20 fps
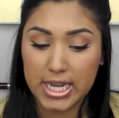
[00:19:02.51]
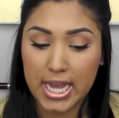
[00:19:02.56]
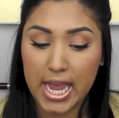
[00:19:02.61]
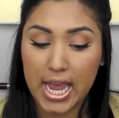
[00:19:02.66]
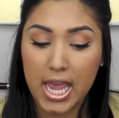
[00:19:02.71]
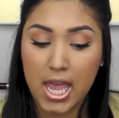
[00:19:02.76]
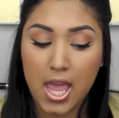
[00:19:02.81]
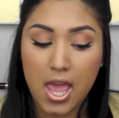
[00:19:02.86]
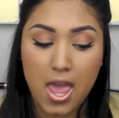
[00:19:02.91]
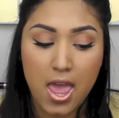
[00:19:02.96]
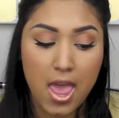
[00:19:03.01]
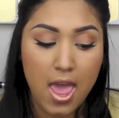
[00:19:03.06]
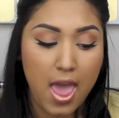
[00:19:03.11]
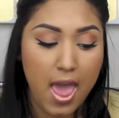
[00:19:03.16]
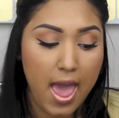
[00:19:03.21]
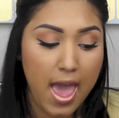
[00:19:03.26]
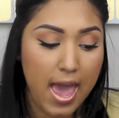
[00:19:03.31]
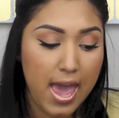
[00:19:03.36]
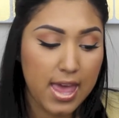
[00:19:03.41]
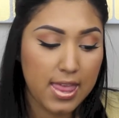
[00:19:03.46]
day
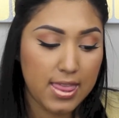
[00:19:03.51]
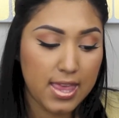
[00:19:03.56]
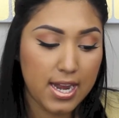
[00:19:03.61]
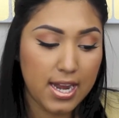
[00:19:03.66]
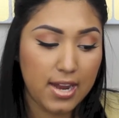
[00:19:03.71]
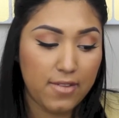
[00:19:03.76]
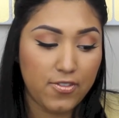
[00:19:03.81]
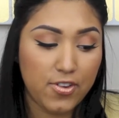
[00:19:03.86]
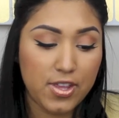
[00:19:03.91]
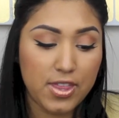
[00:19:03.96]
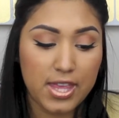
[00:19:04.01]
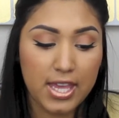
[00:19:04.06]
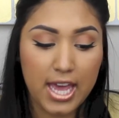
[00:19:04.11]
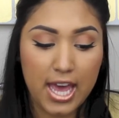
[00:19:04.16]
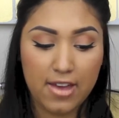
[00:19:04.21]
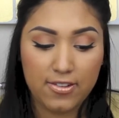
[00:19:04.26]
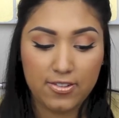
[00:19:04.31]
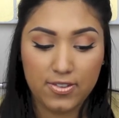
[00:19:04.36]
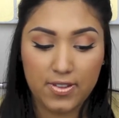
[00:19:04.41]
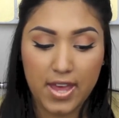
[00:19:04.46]
and then everything
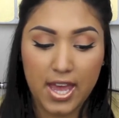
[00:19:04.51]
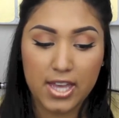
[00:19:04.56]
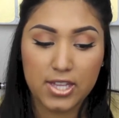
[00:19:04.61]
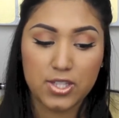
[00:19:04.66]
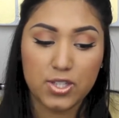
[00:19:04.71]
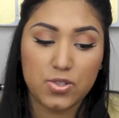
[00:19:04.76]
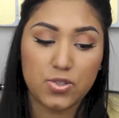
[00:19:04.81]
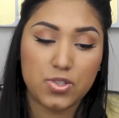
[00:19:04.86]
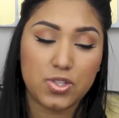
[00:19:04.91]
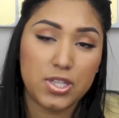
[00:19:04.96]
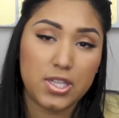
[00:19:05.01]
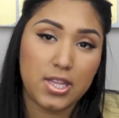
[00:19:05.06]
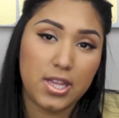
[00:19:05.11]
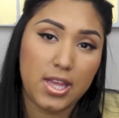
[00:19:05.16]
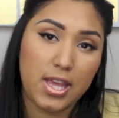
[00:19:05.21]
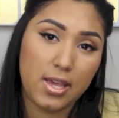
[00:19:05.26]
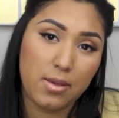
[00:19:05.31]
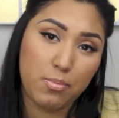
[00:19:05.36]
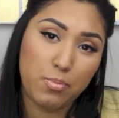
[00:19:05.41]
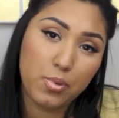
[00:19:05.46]
after that is usually
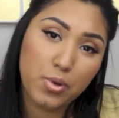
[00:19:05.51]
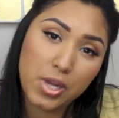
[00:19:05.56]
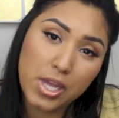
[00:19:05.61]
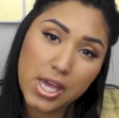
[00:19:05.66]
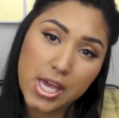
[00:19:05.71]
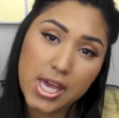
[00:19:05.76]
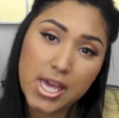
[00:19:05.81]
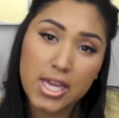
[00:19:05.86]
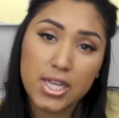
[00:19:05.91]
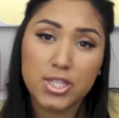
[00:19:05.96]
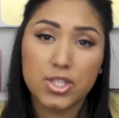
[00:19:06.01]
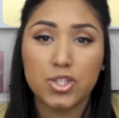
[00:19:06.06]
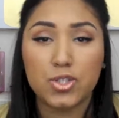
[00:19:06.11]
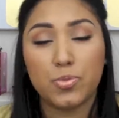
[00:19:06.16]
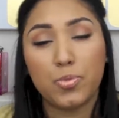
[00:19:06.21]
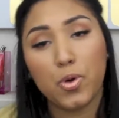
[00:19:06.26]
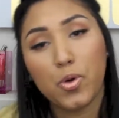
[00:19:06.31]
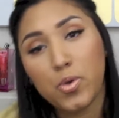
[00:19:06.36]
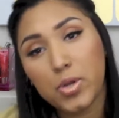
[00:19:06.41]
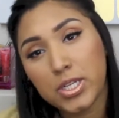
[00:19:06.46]
like braids
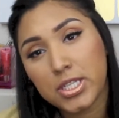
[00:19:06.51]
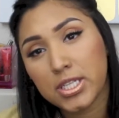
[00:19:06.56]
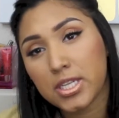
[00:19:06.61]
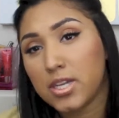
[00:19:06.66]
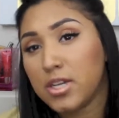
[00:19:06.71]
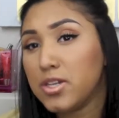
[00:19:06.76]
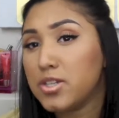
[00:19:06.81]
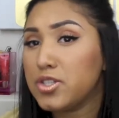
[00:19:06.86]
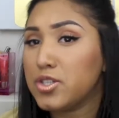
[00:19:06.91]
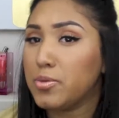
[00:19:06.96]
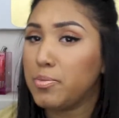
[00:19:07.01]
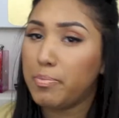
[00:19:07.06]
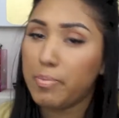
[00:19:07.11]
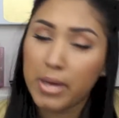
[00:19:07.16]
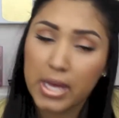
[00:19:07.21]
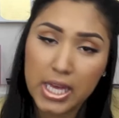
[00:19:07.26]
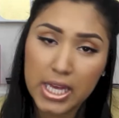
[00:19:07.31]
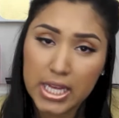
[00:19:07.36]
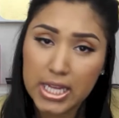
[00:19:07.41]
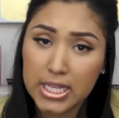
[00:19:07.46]
or ponytails or
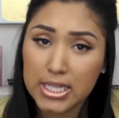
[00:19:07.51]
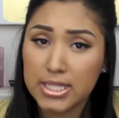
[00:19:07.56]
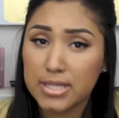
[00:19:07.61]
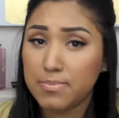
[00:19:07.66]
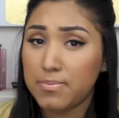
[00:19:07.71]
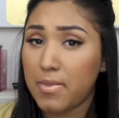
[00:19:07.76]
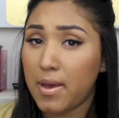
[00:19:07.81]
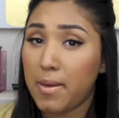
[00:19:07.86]
buns.